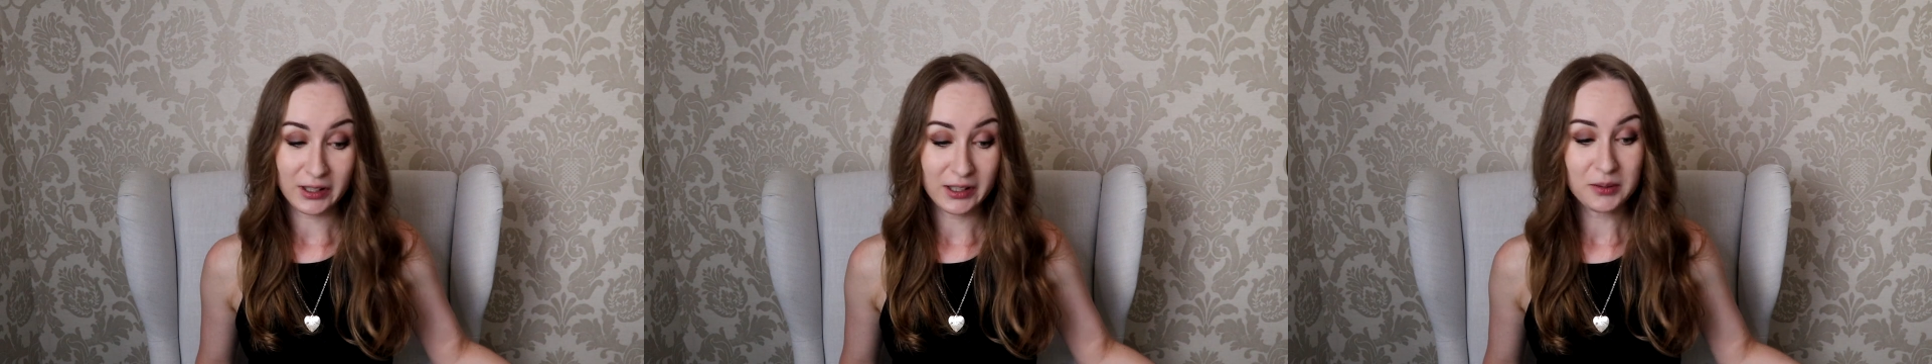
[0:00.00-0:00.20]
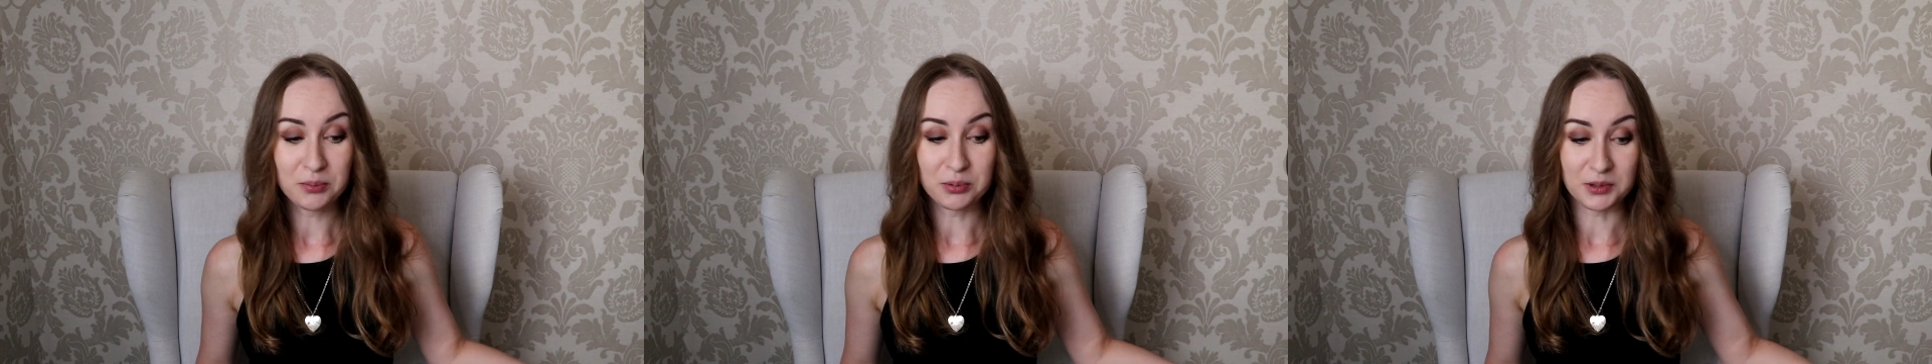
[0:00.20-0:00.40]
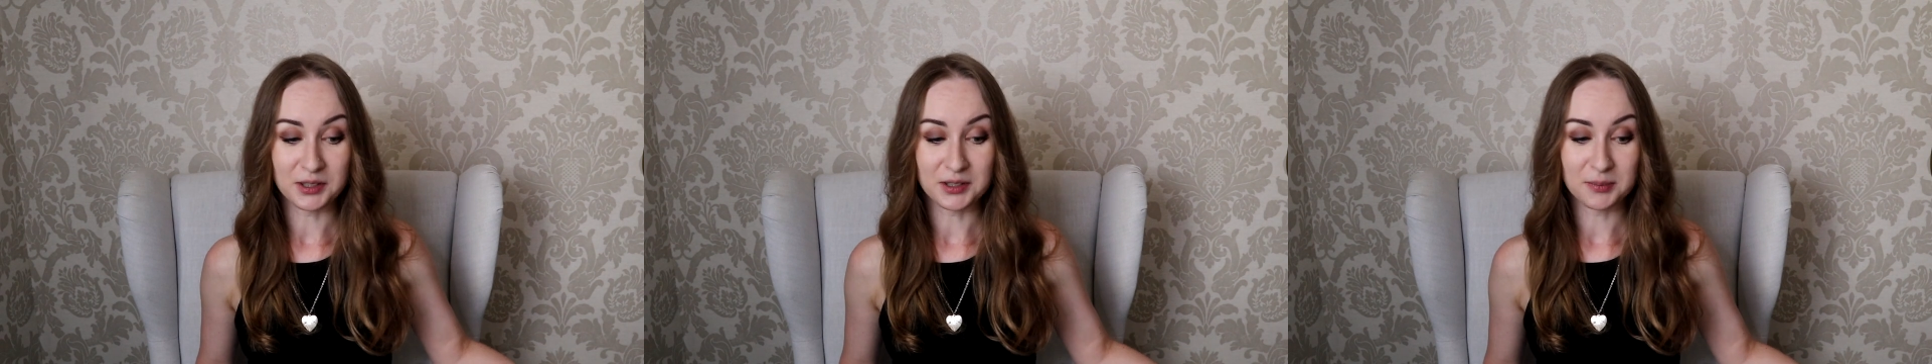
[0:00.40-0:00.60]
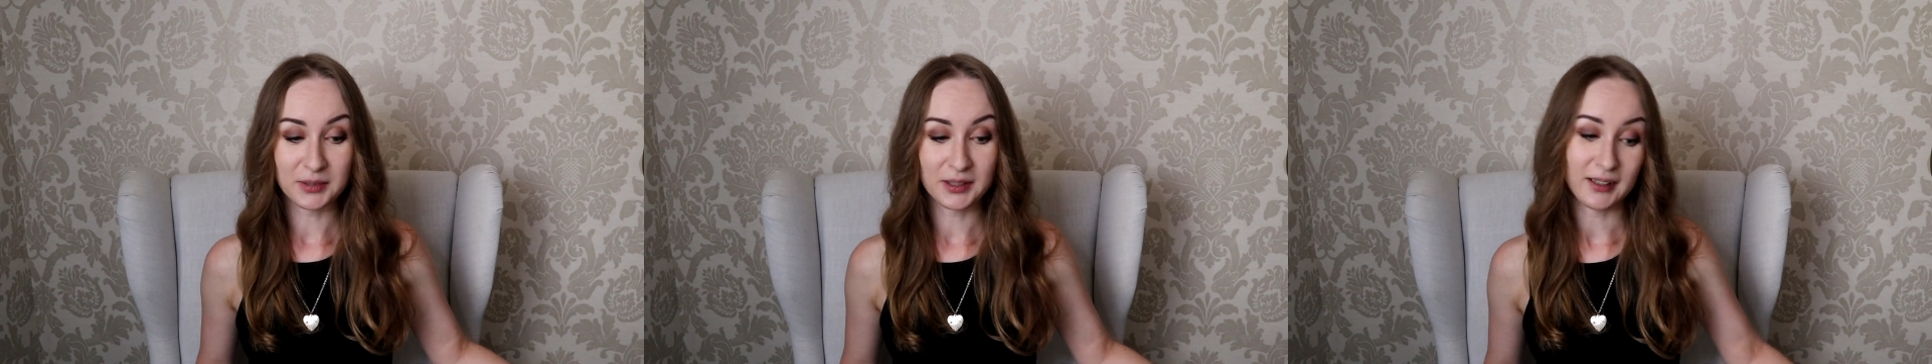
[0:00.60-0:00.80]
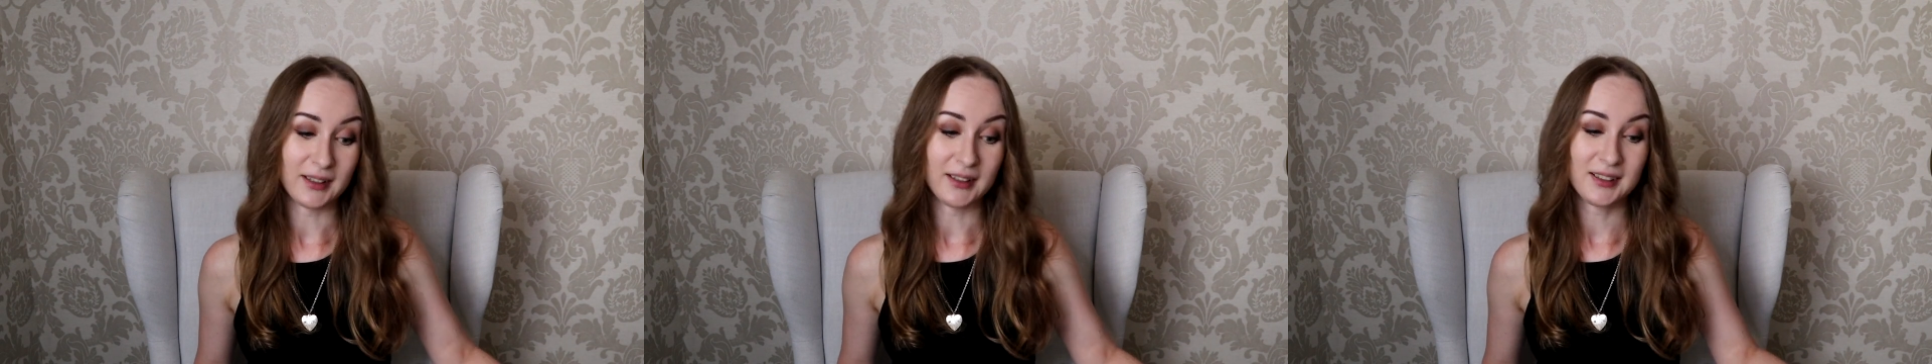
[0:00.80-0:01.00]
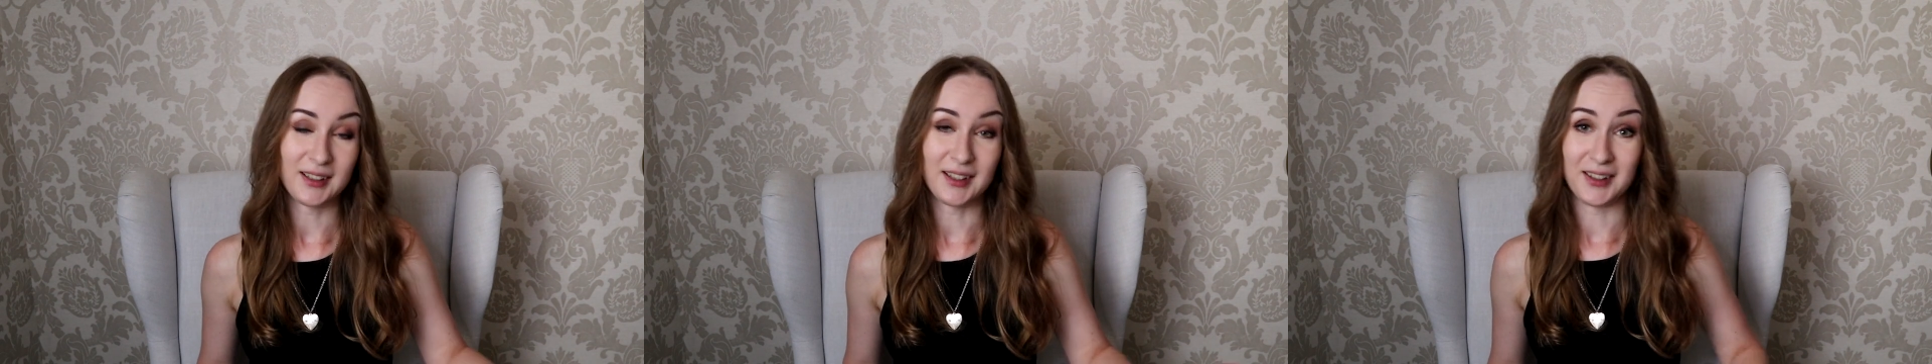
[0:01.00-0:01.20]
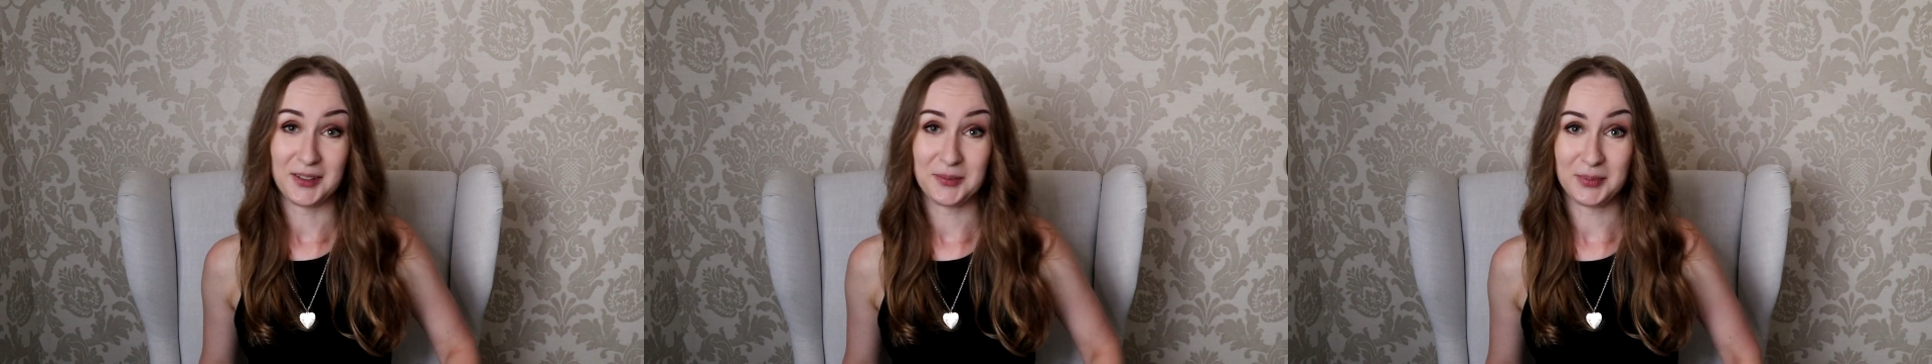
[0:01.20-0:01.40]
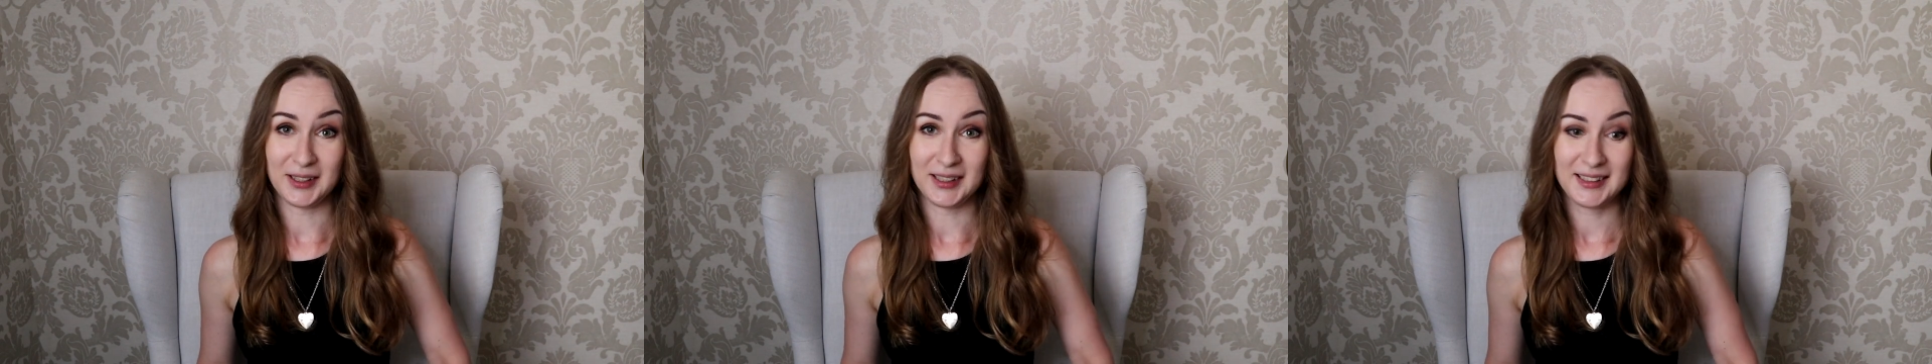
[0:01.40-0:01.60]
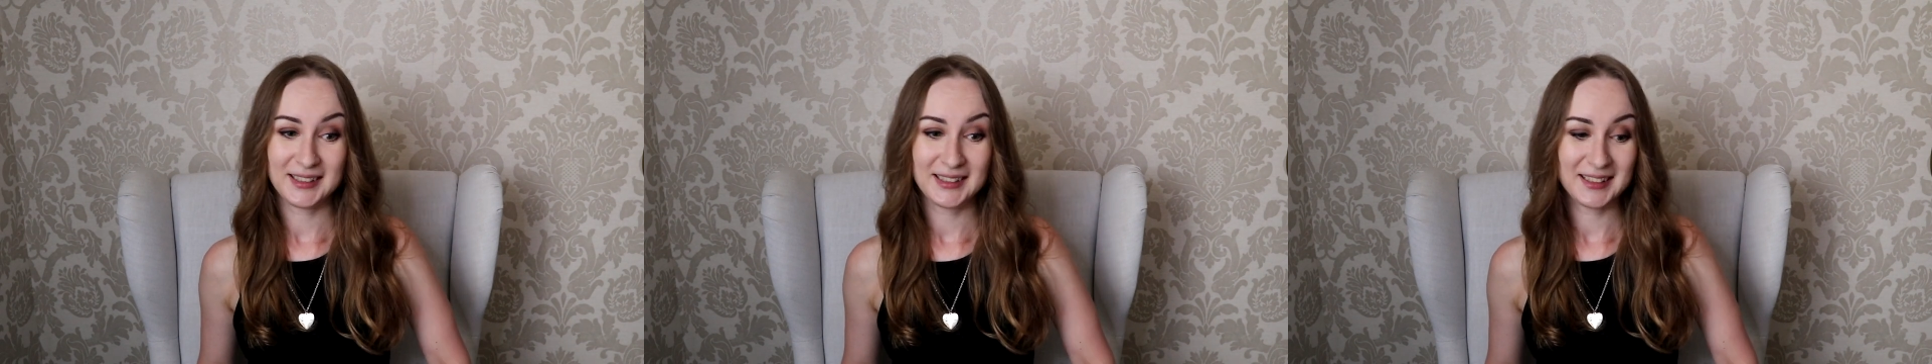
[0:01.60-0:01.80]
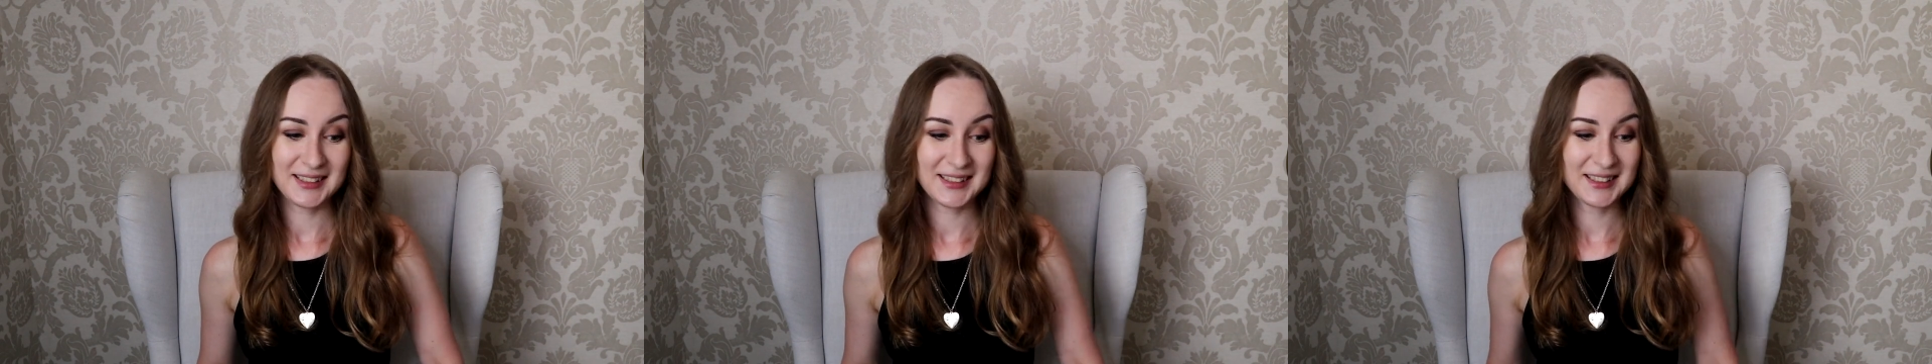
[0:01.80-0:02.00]
in Prisma and other
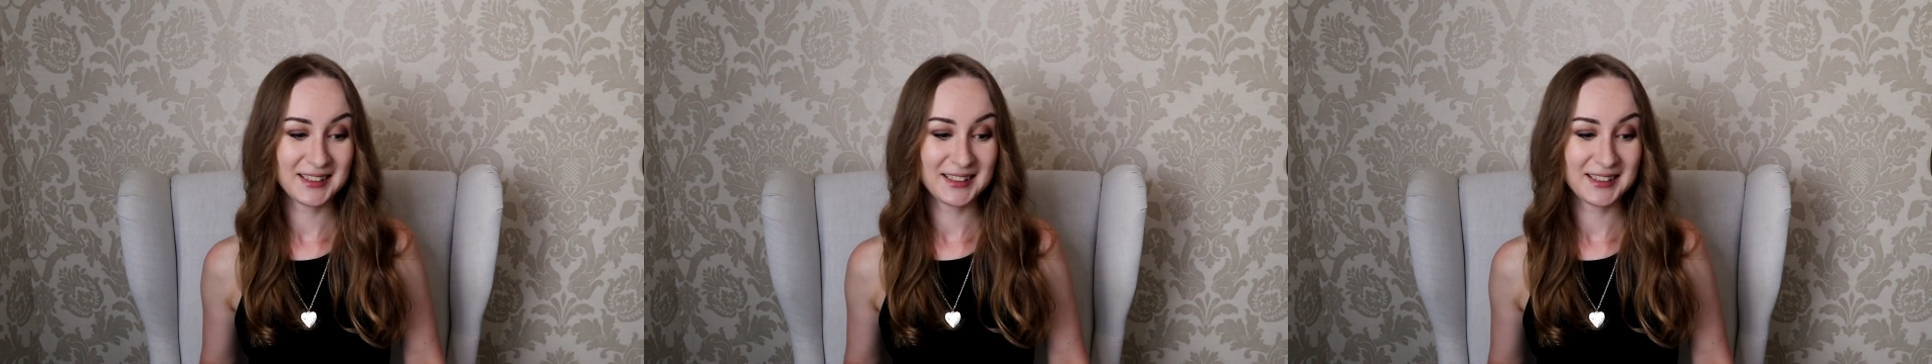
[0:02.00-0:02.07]
places,